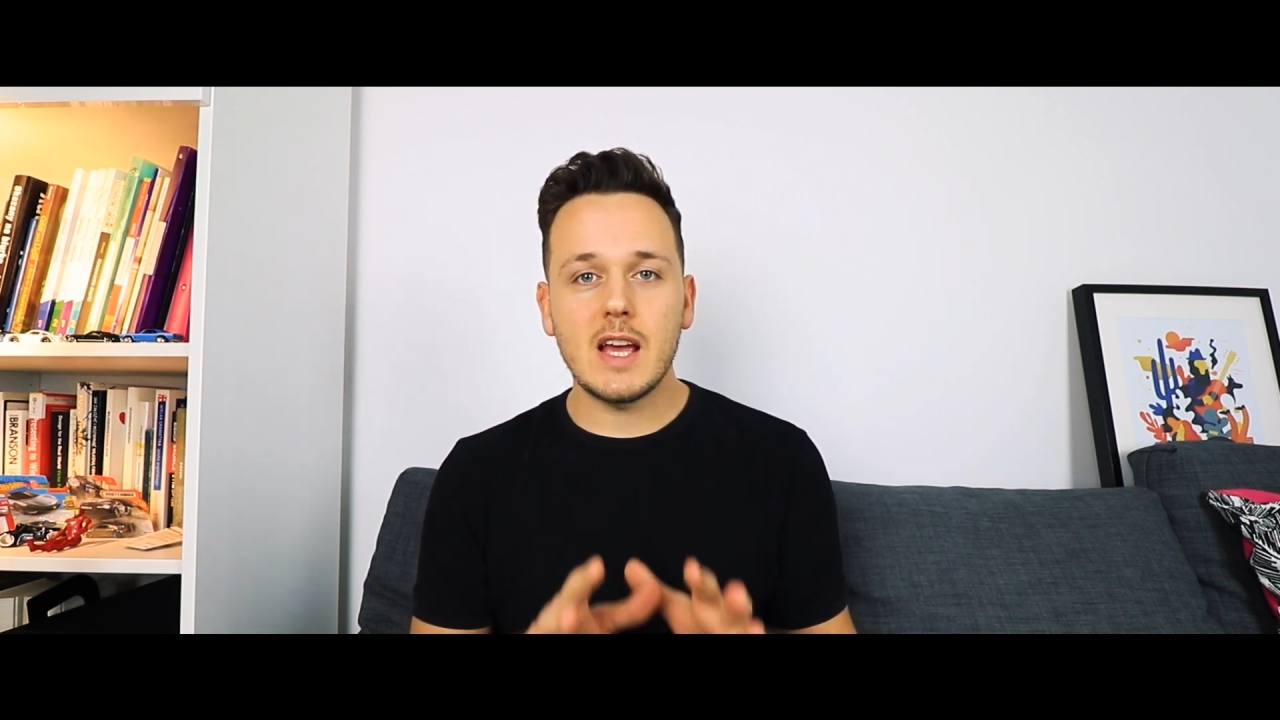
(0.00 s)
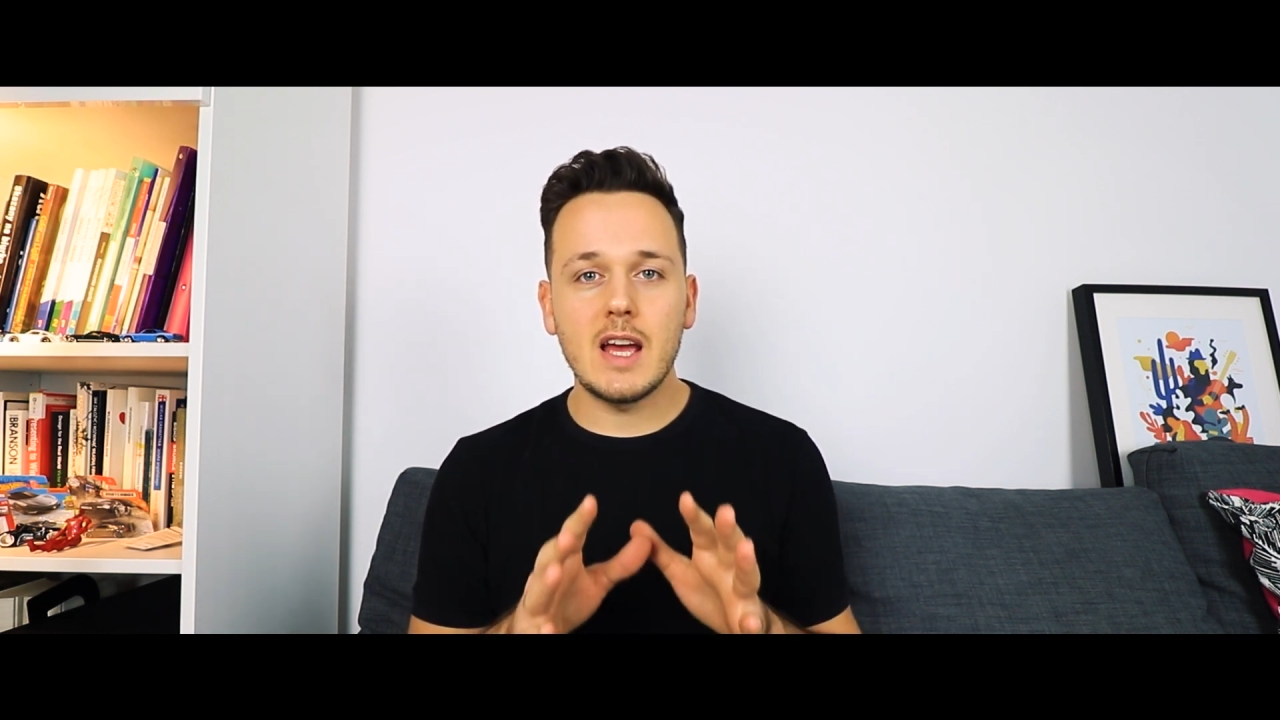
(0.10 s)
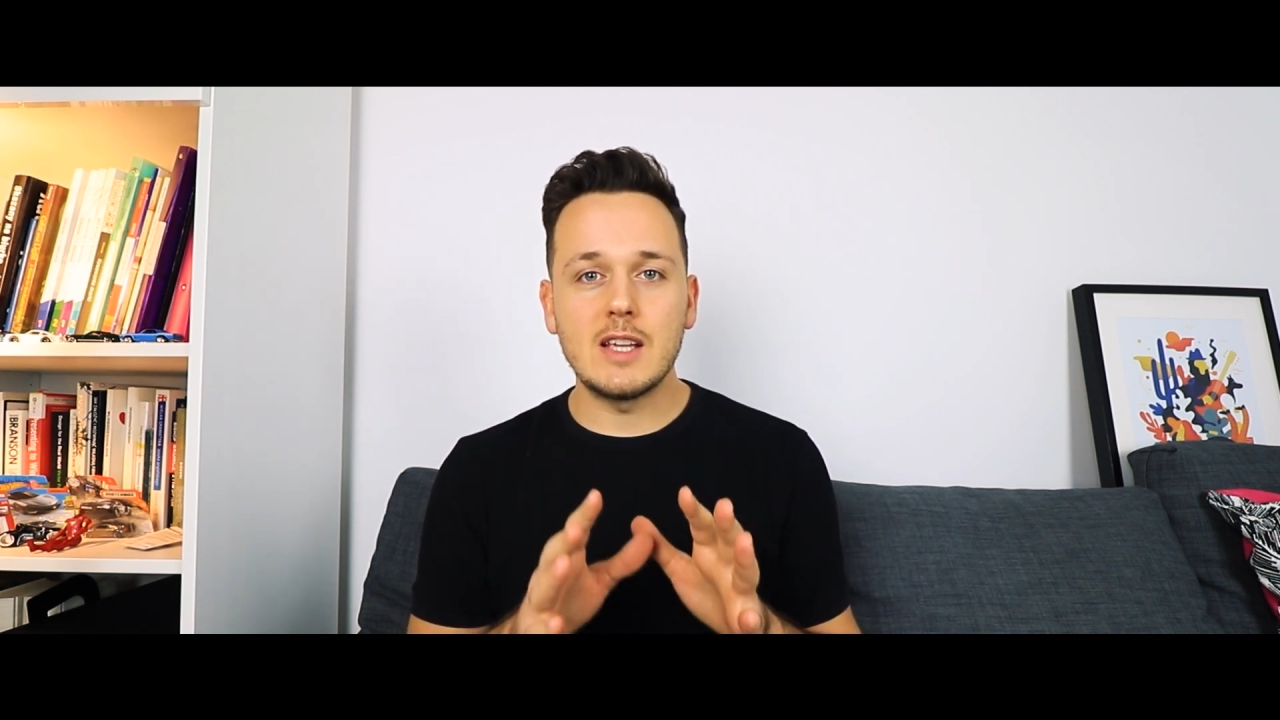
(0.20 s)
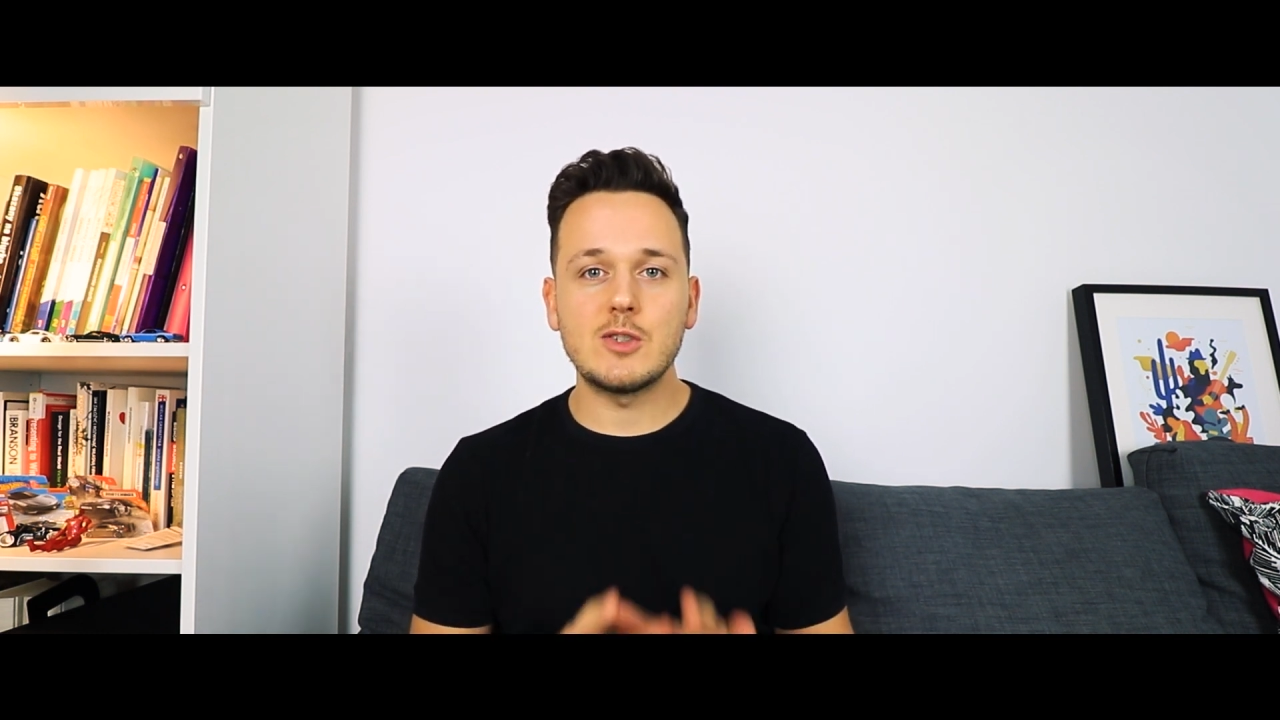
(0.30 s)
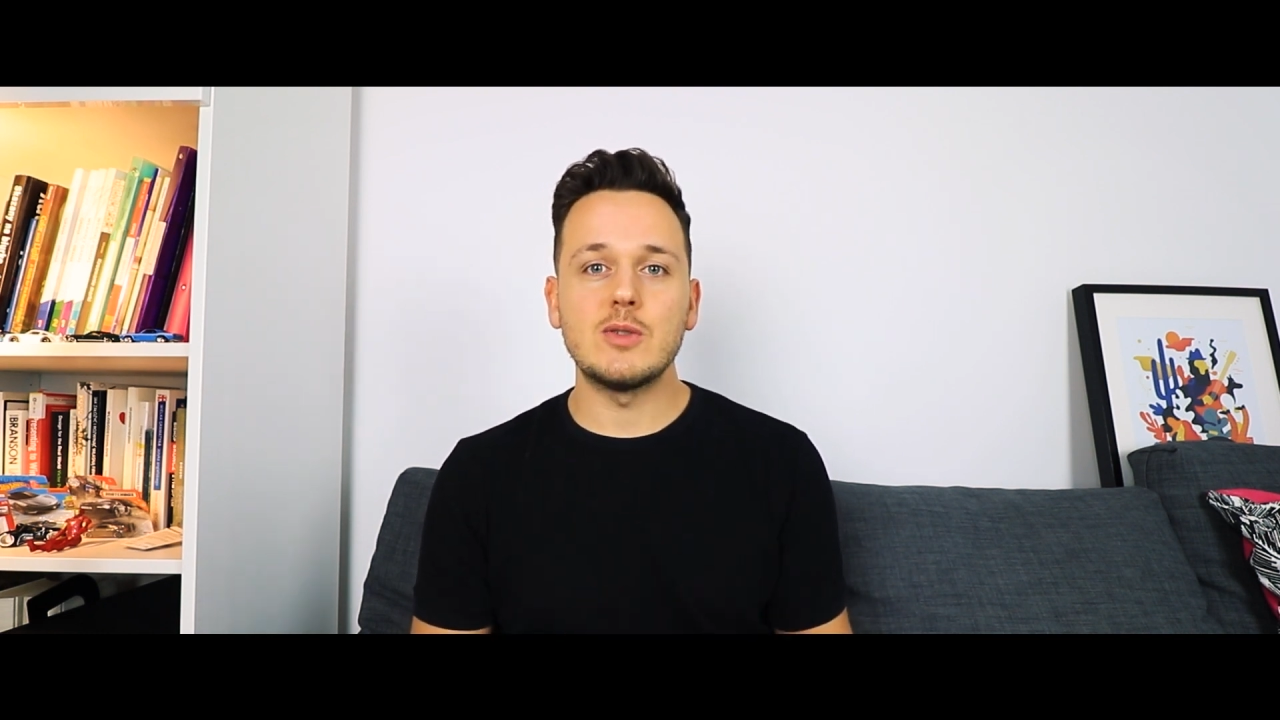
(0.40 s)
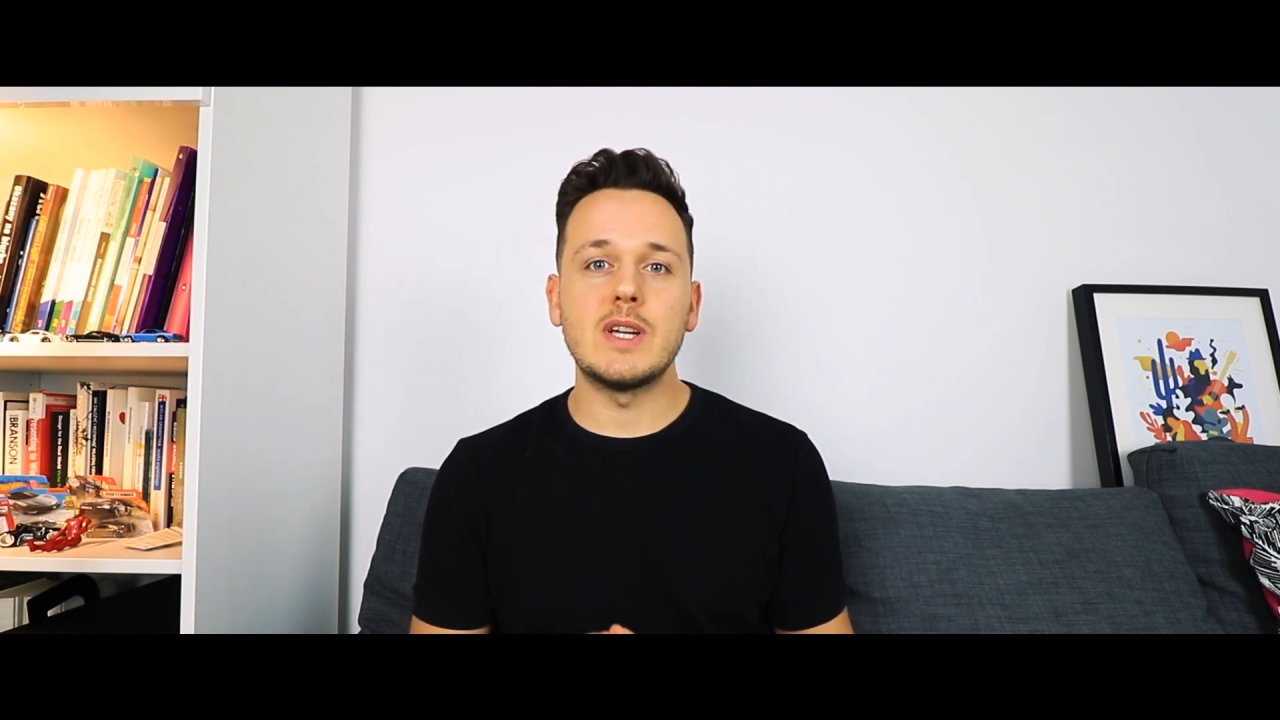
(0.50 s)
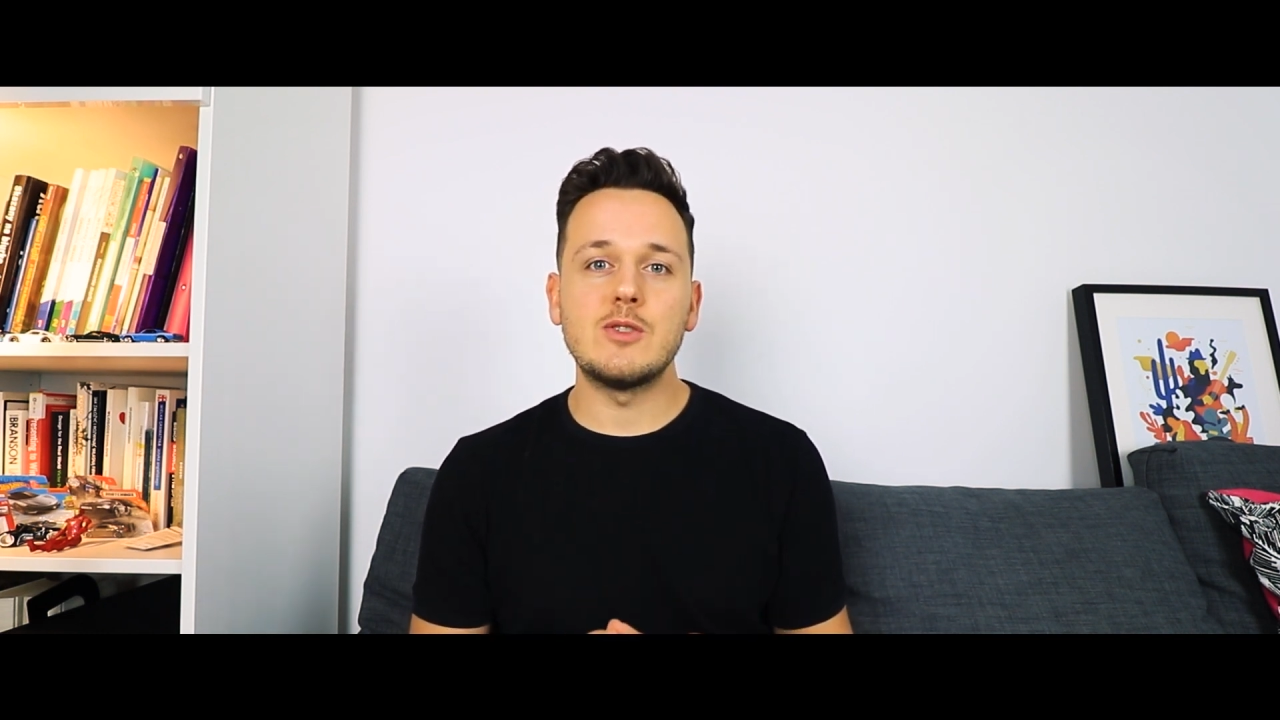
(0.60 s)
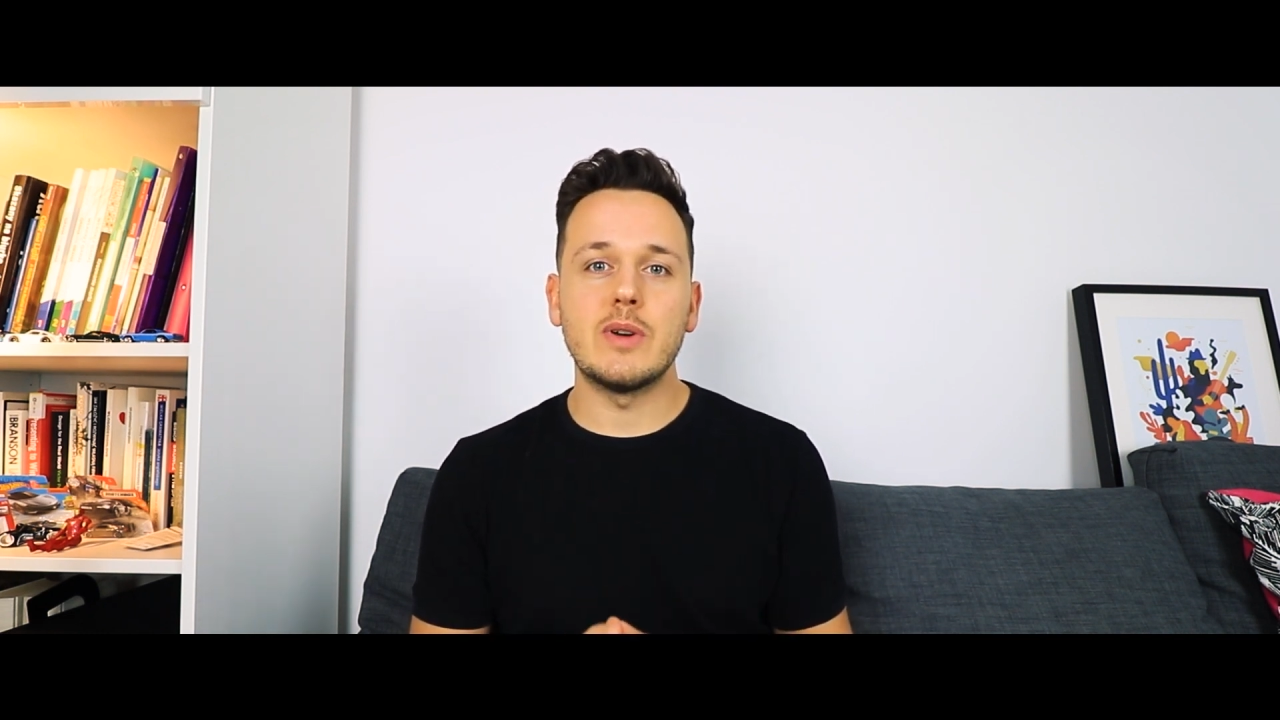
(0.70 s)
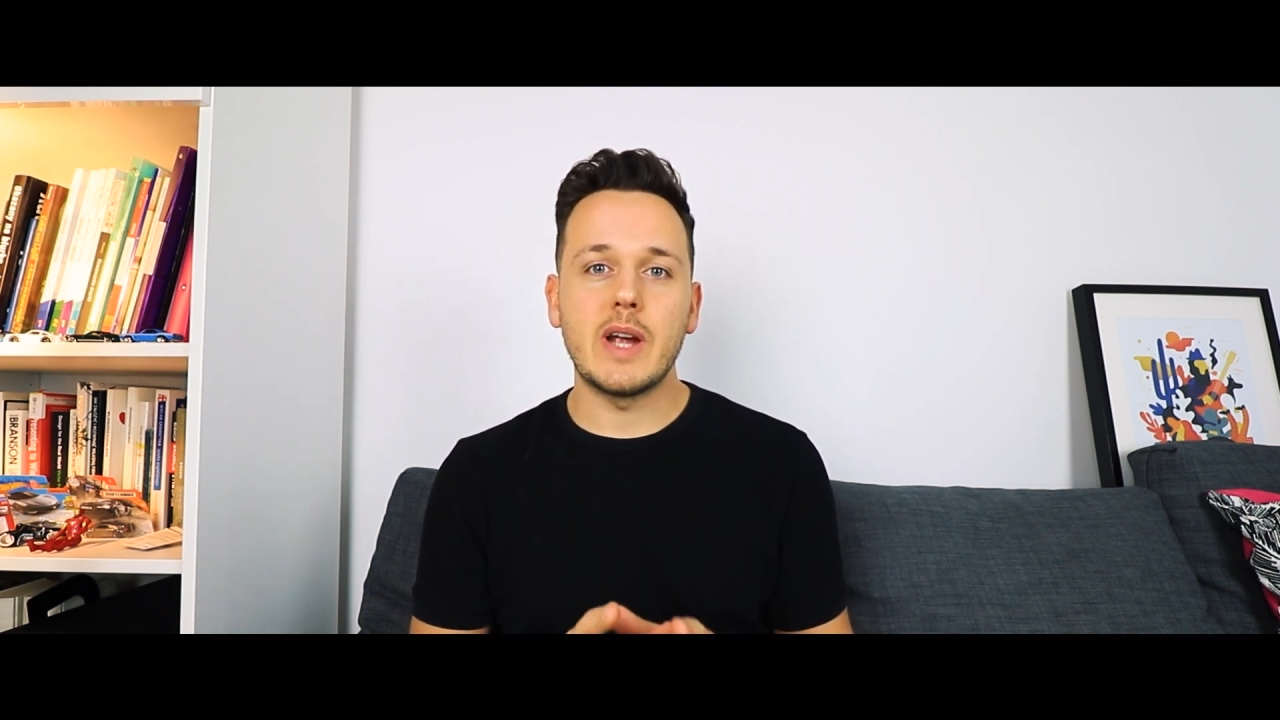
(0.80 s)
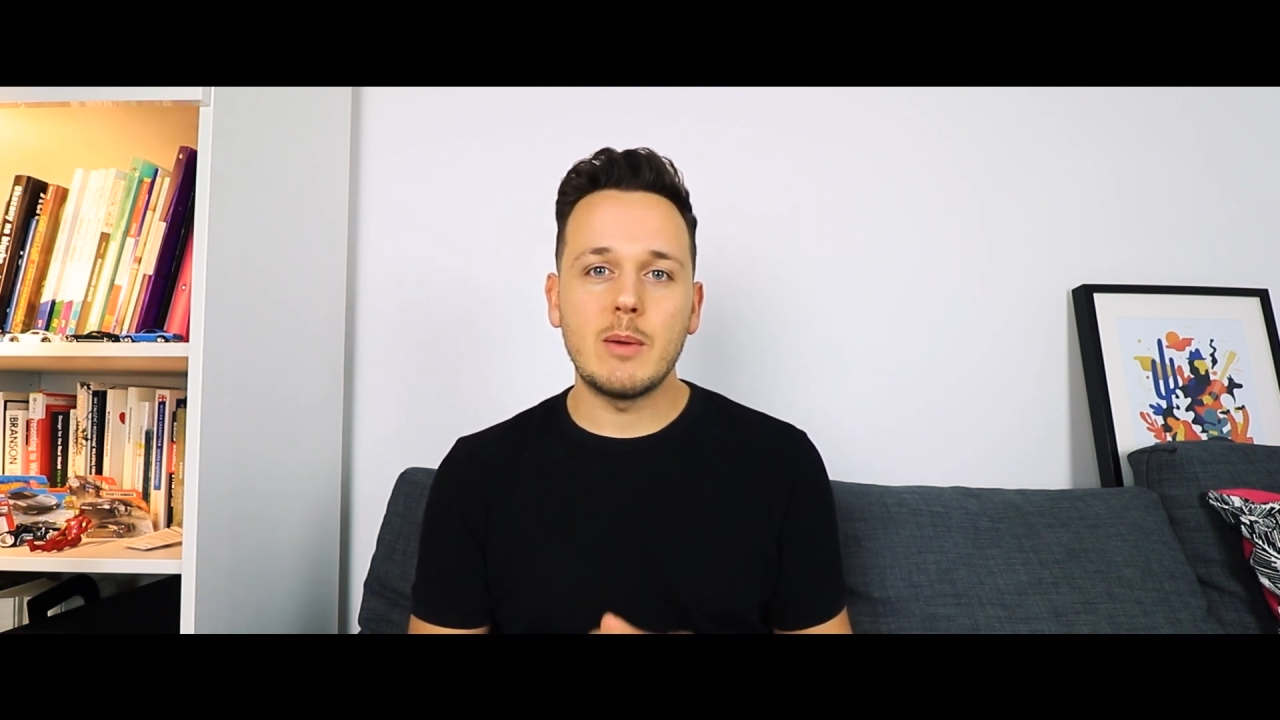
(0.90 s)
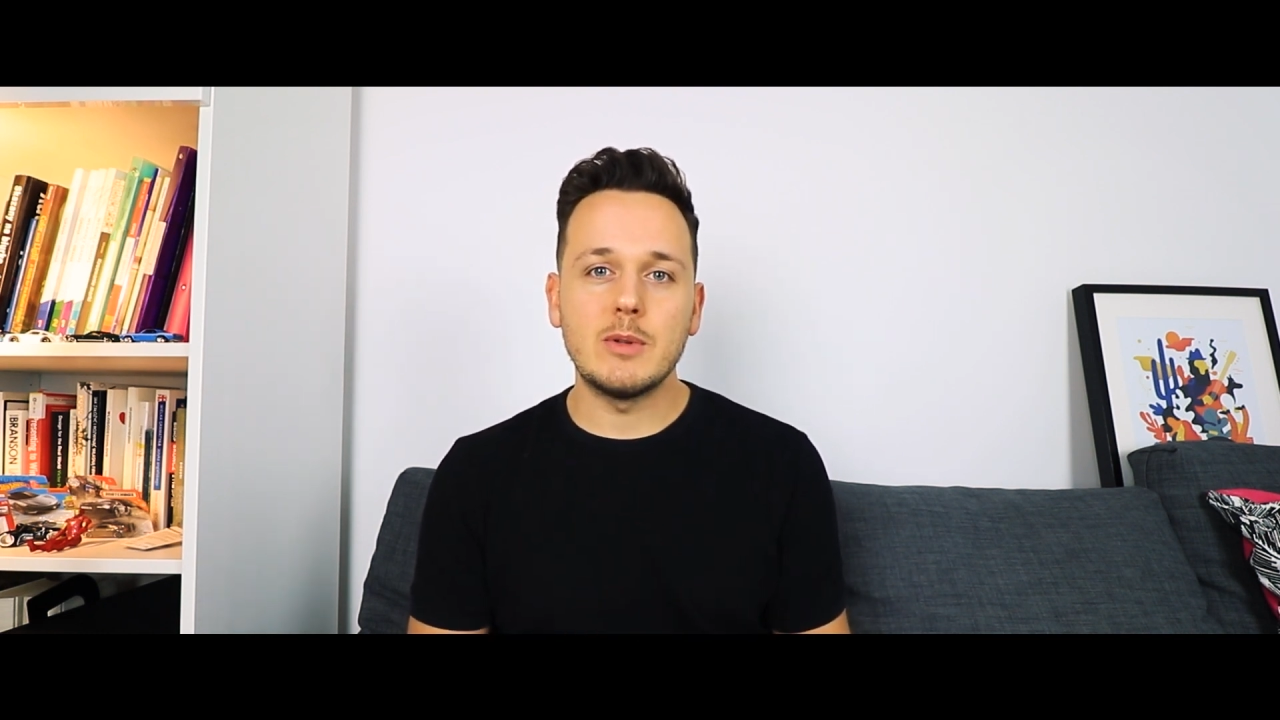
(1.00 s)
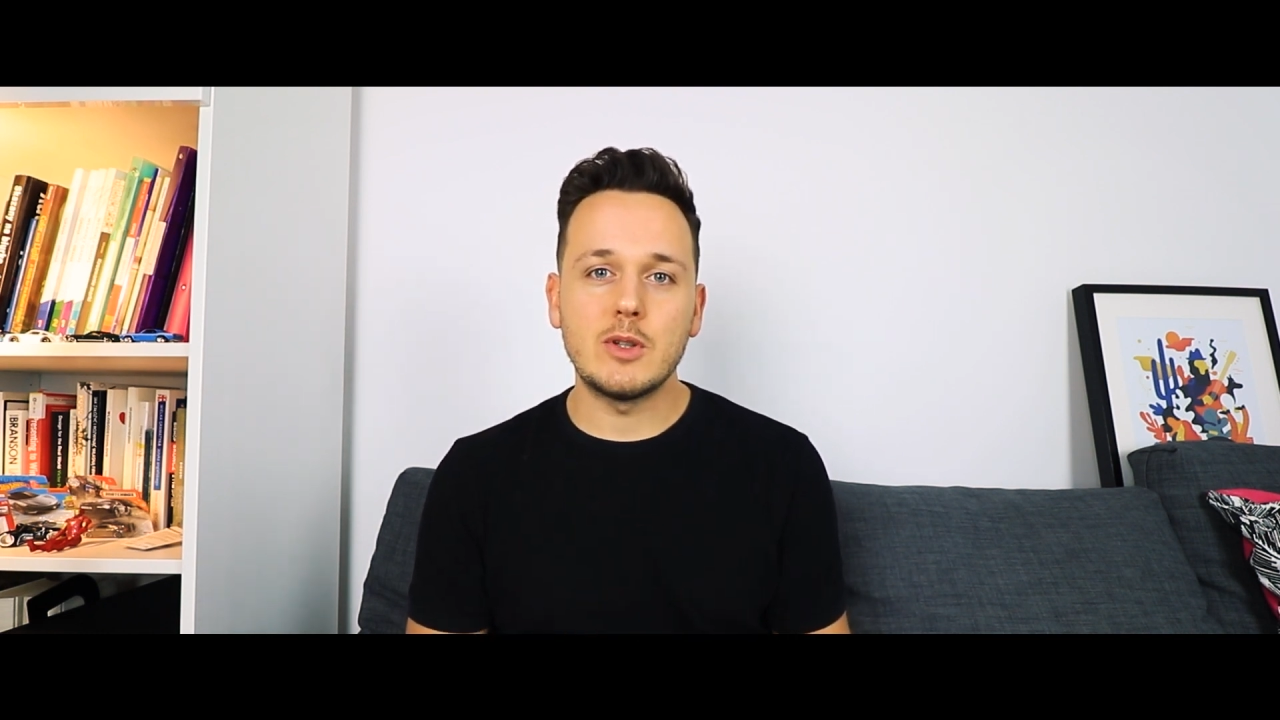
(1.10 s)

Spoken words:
as soon as you are able